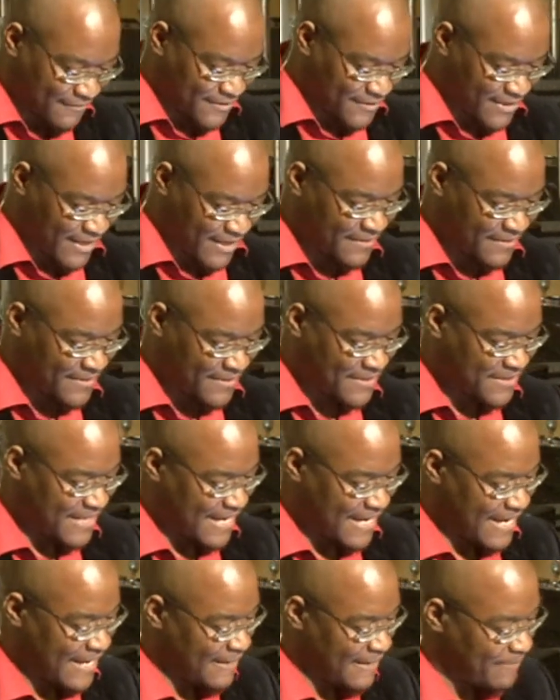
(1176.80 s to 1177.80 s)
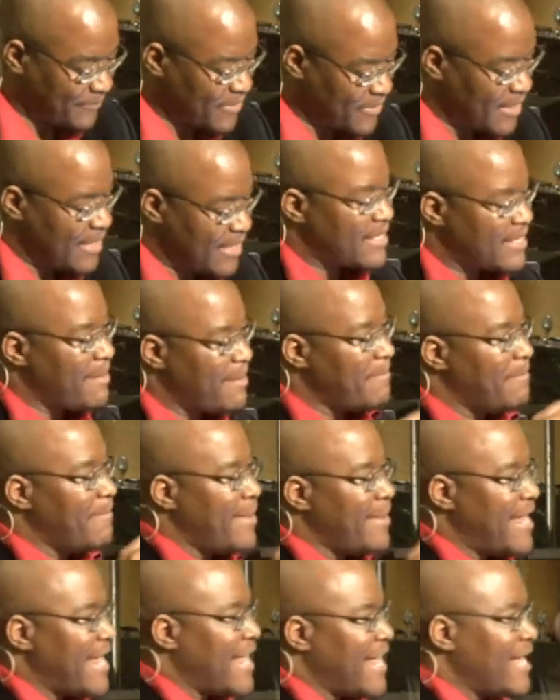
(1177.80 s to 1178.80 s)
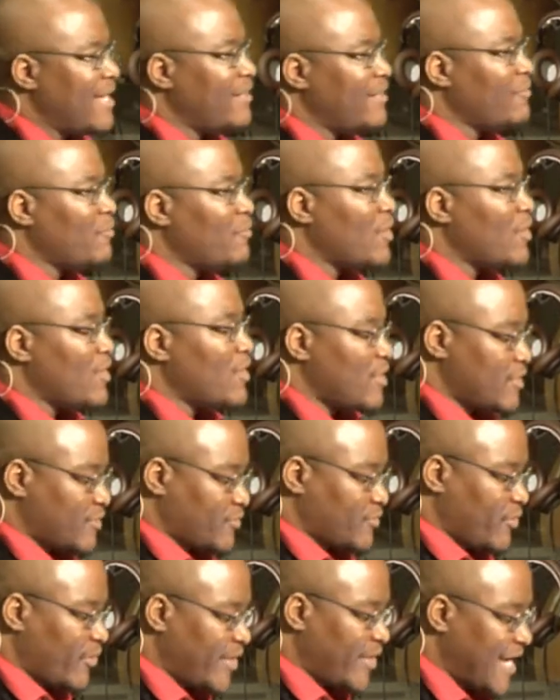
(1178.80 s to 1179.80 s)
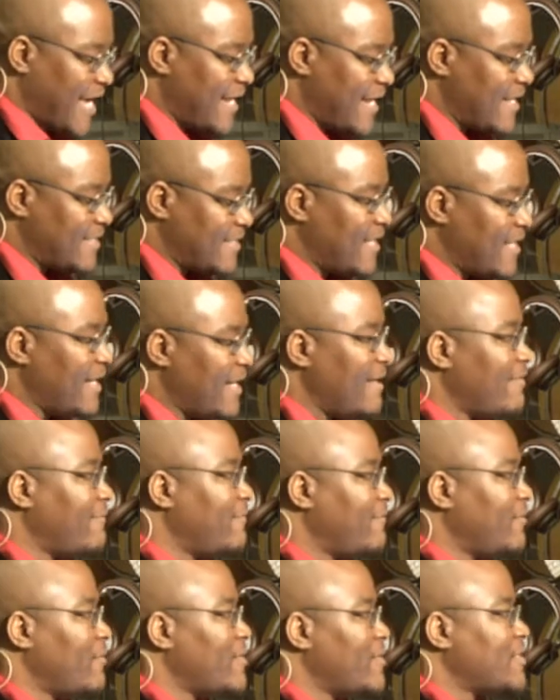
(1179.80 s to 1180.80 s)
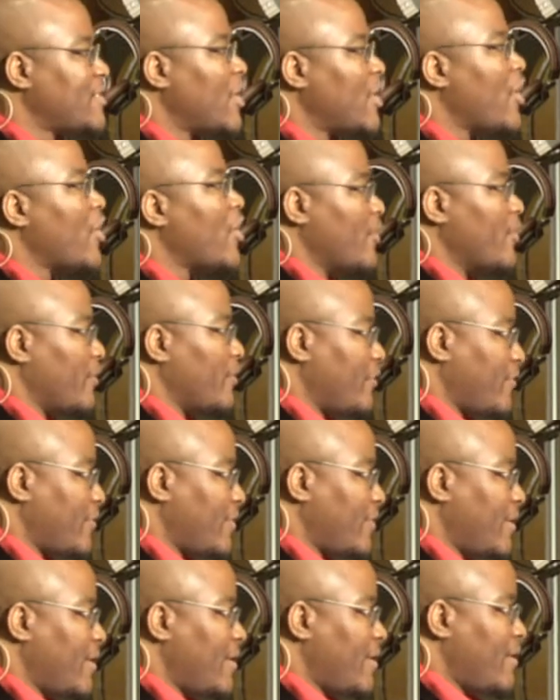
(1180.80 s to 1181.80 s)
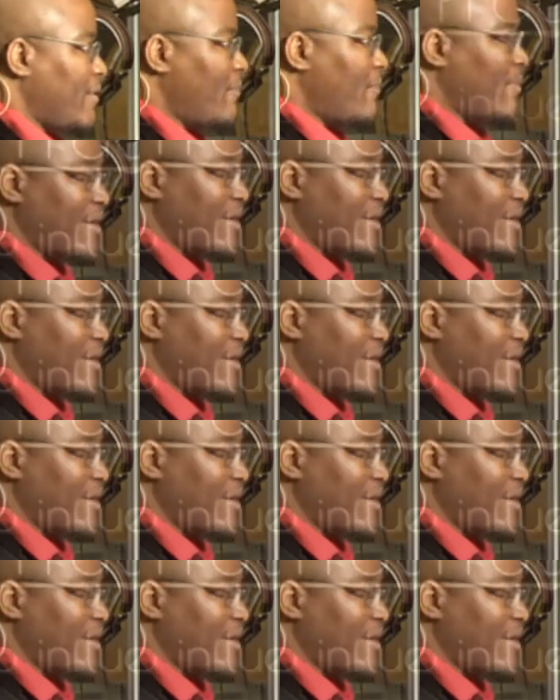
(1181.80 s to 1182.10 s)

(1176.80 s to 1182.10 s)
to understand that man was created to influence the earth with